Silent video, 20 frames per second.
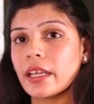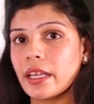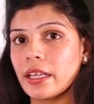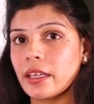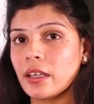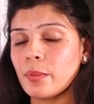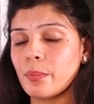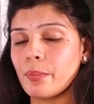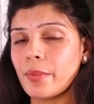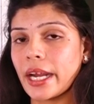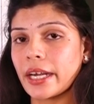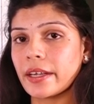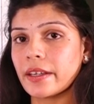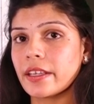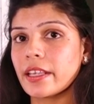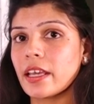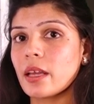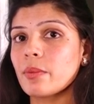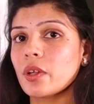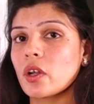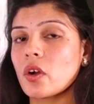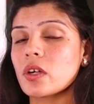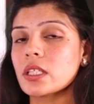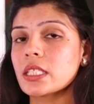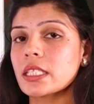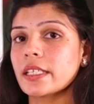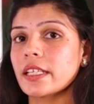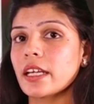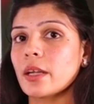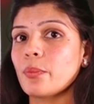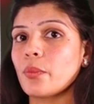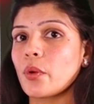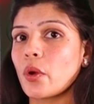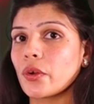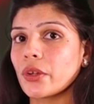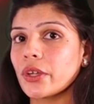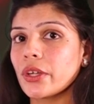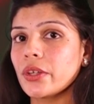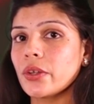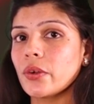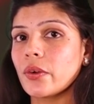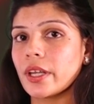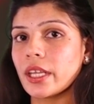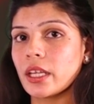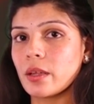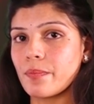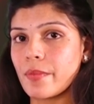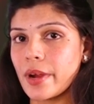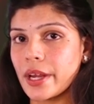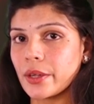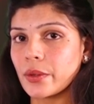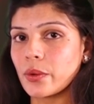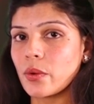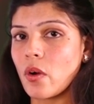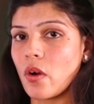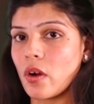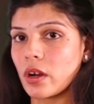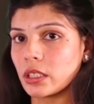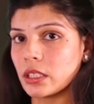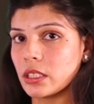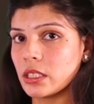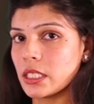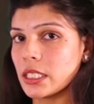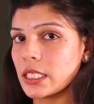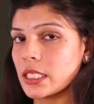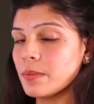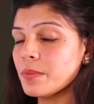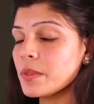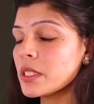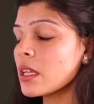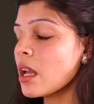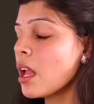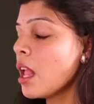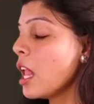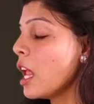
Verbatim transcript: in bacteria because they are prokaryotic microorganisms.